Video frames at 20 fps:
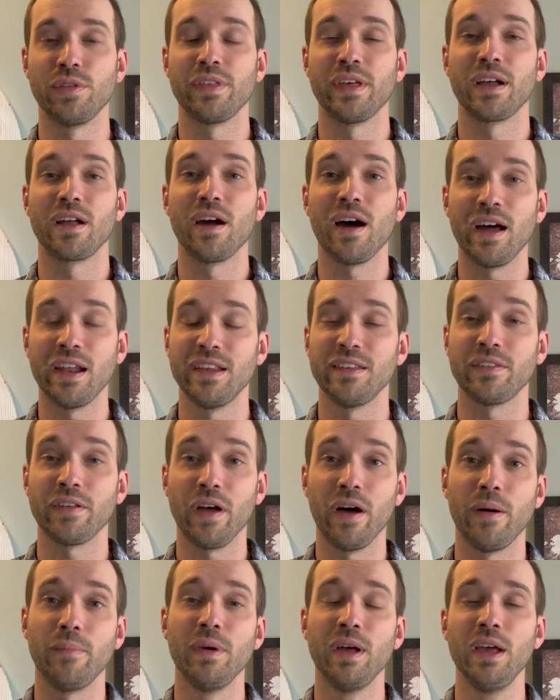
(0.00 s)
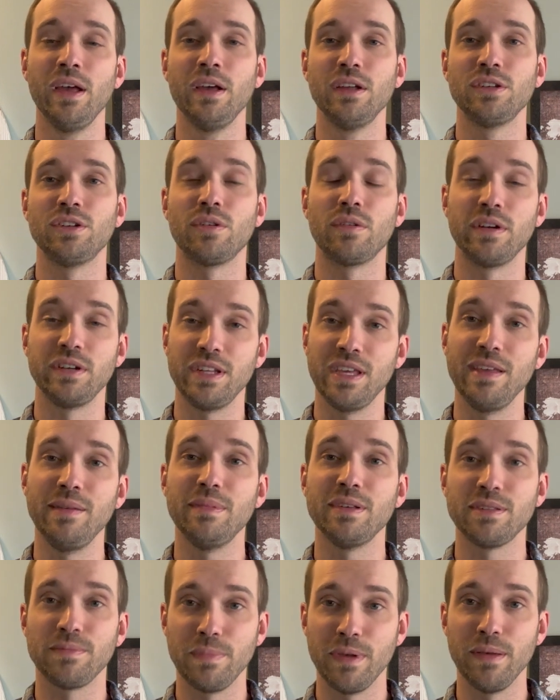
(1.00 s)
truth that God has come to
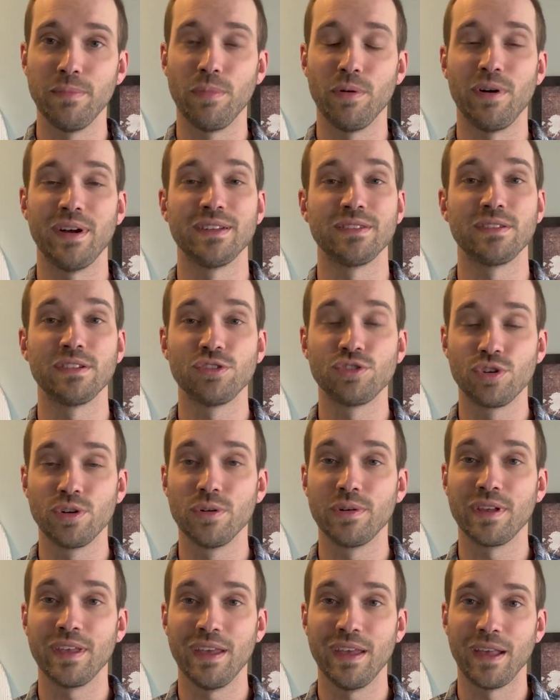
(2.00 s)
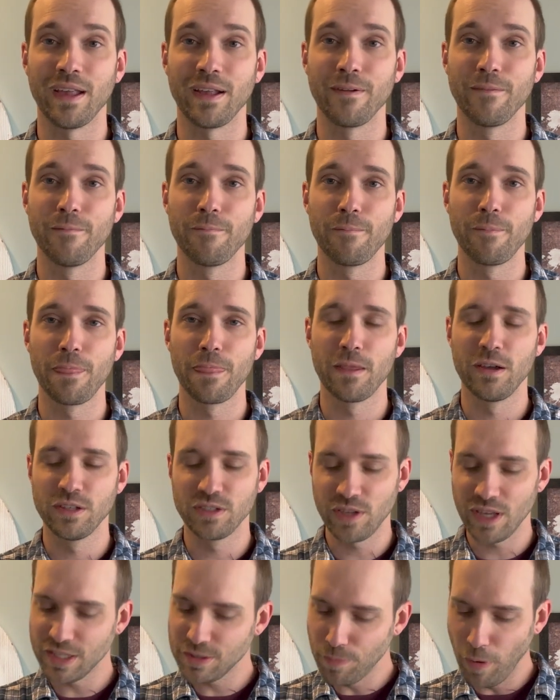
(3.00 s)
redeem his people as the true king.
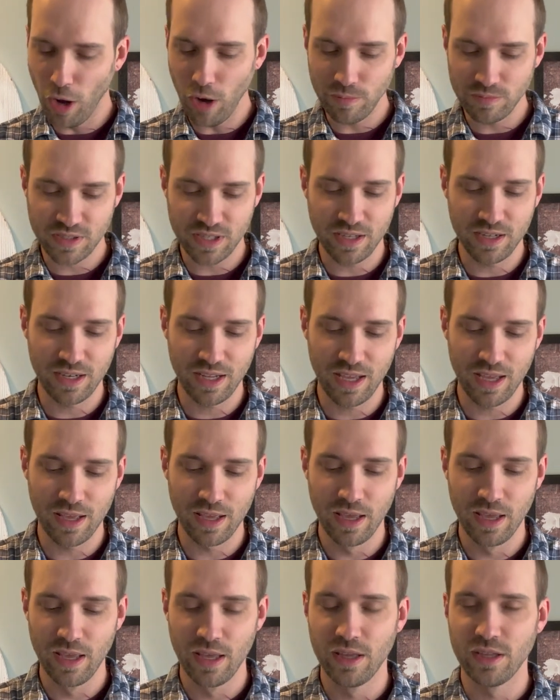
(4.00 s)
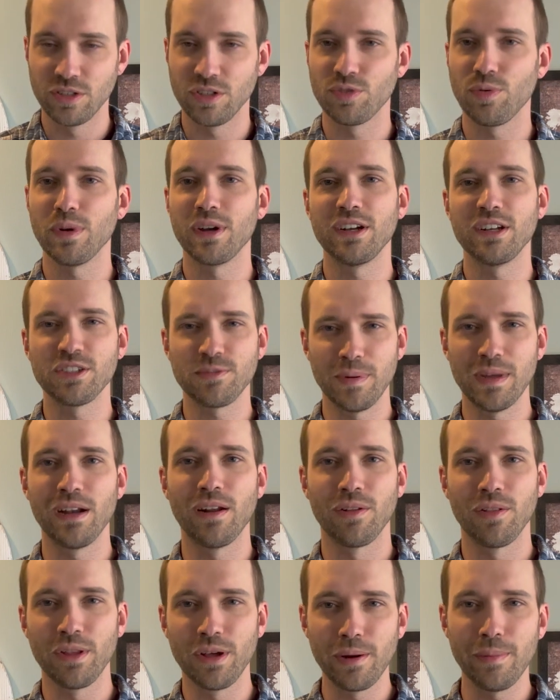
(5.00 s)
So that's Palm Sunday. Just wanted to
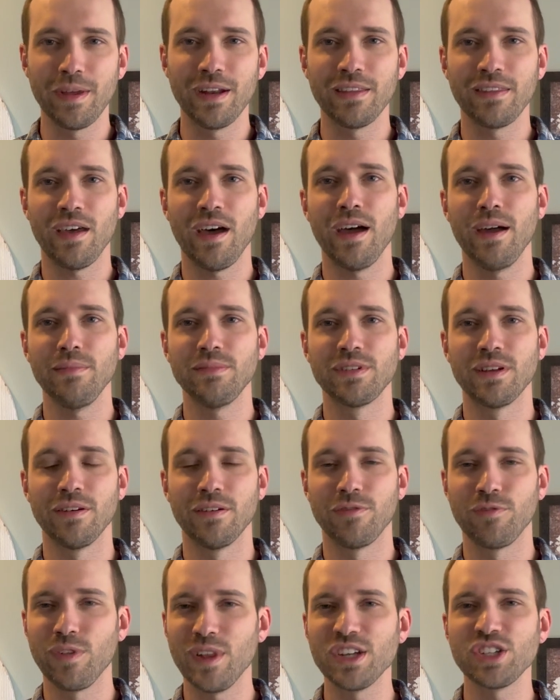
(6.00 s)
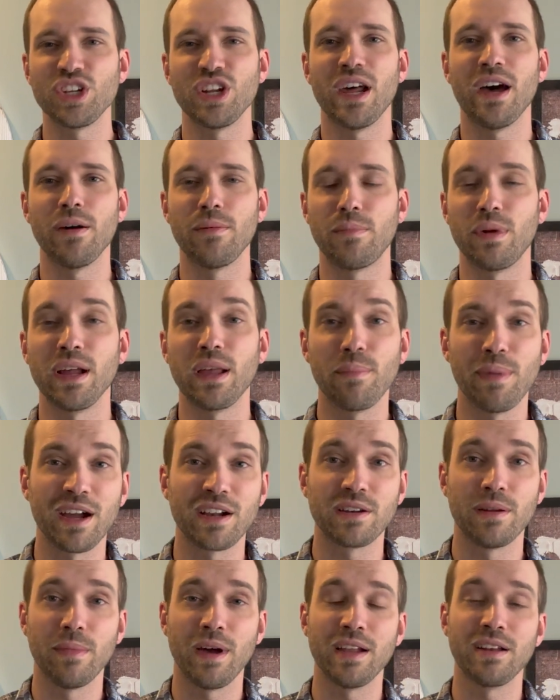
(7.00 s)
spend a little bit of time to flesh it out and bring it
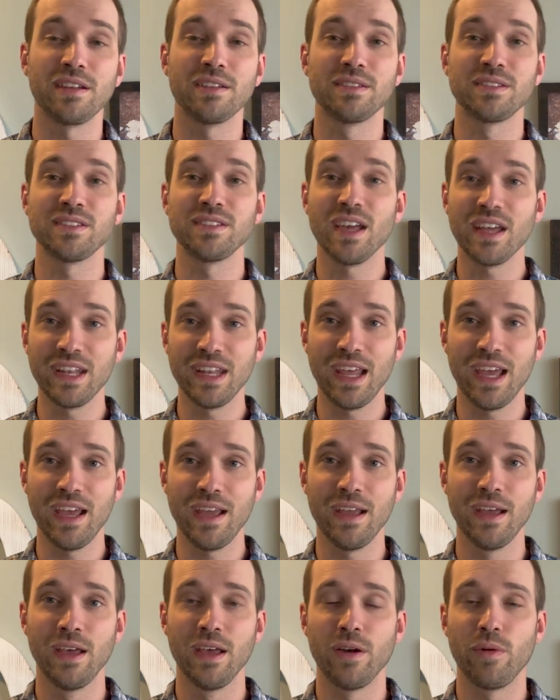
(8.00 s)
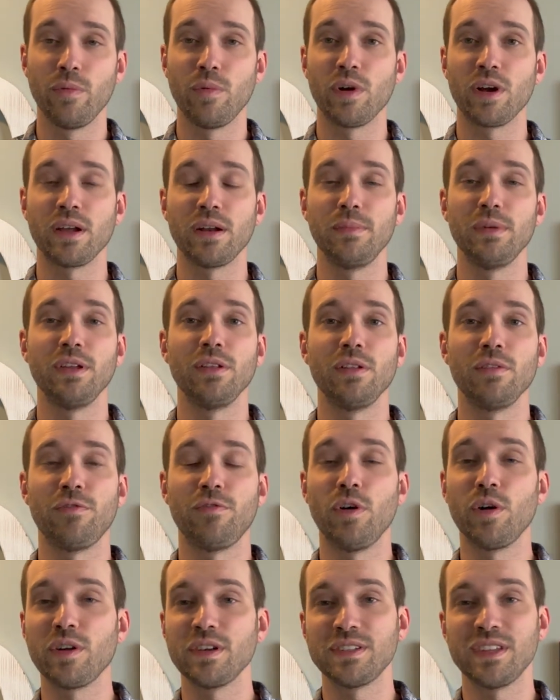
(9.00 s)
back to mind, because Sunday we're going to be
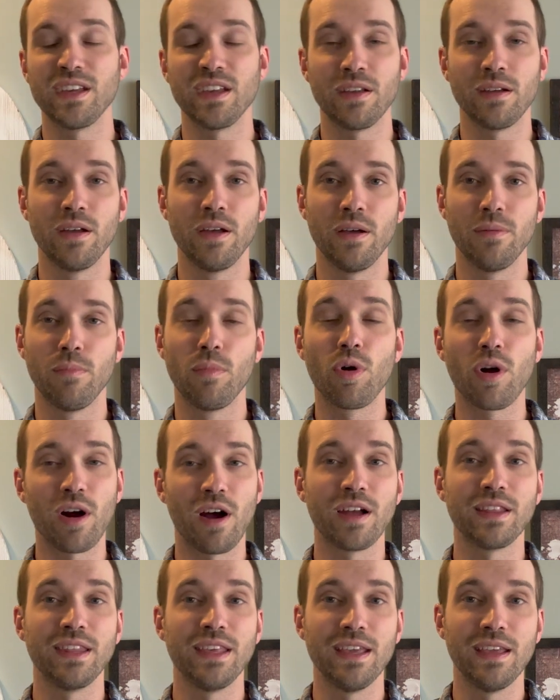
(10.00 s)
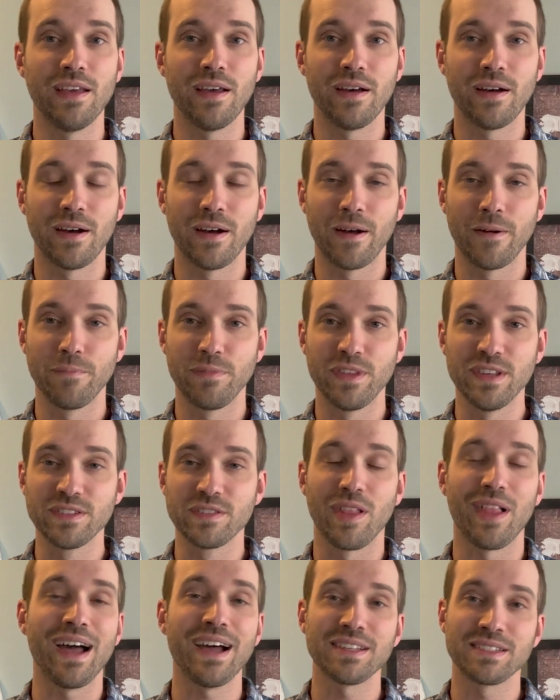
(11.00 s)
focusing more on
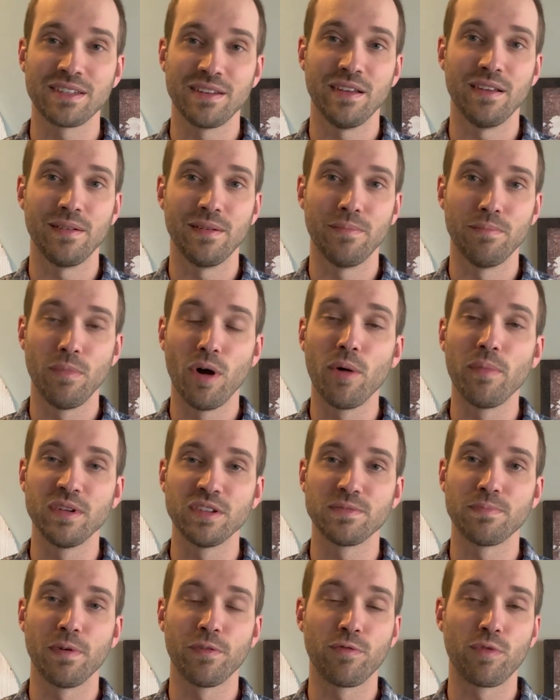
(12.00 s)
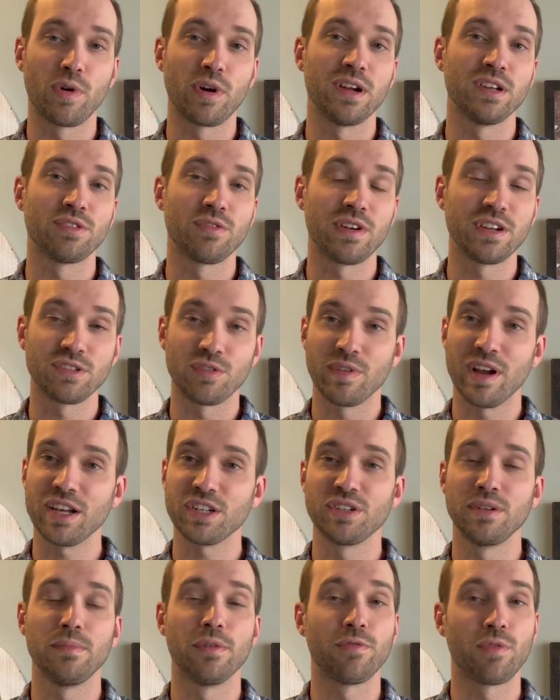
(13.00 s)
these last moments before his
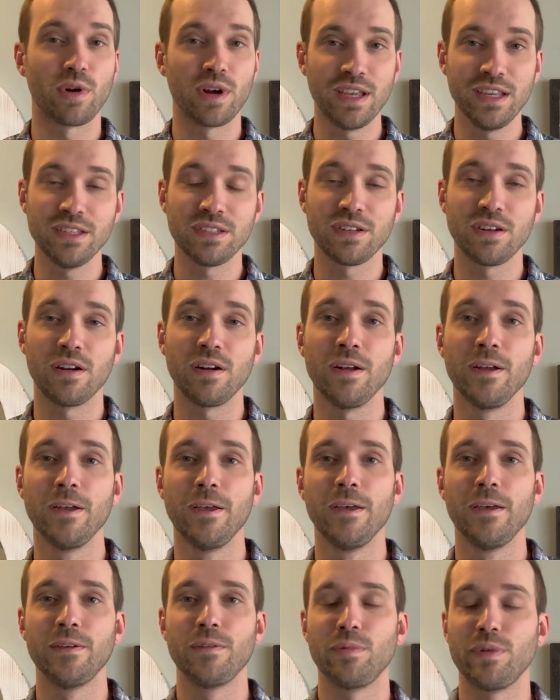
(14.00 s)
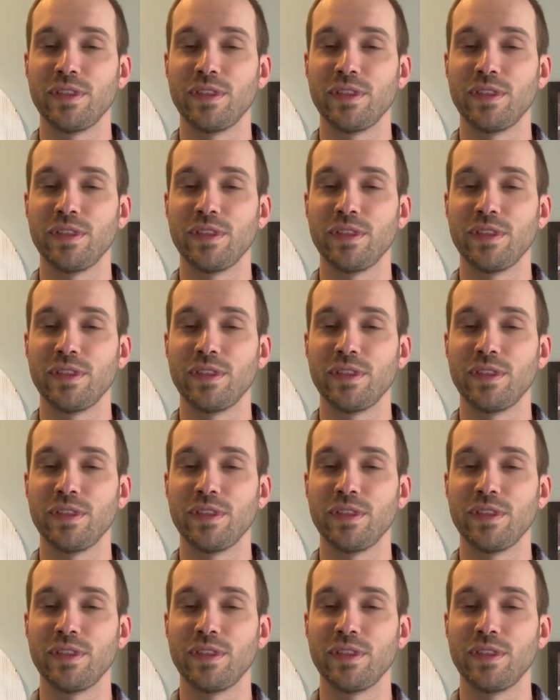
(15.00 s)
resurrection, before Easter,